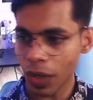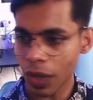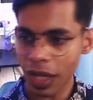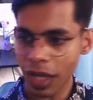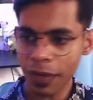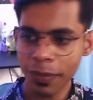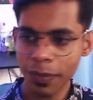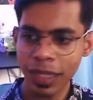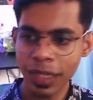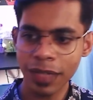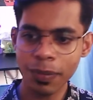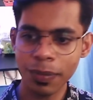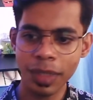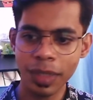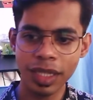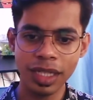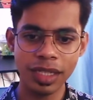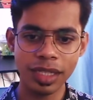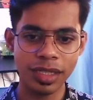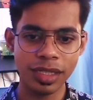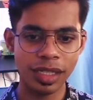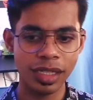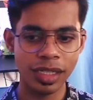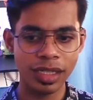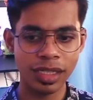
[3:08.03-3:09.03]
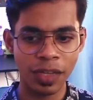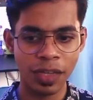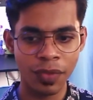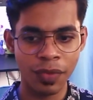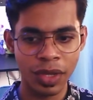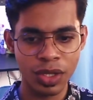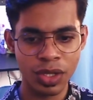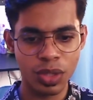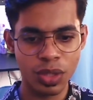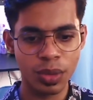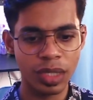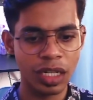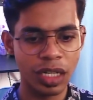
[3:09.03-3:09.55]
I mean by this is,
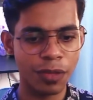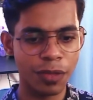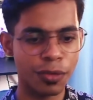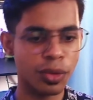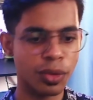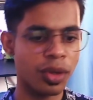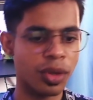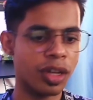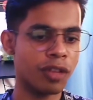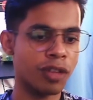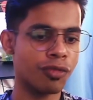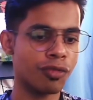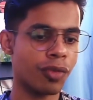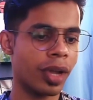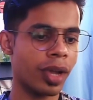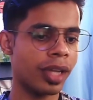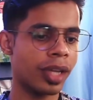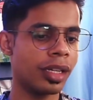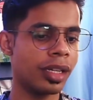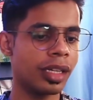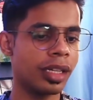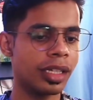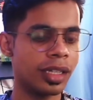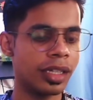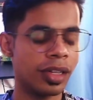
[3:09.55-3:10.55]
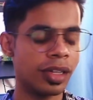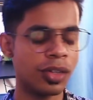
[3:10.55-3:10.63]
eventually if you are in final year,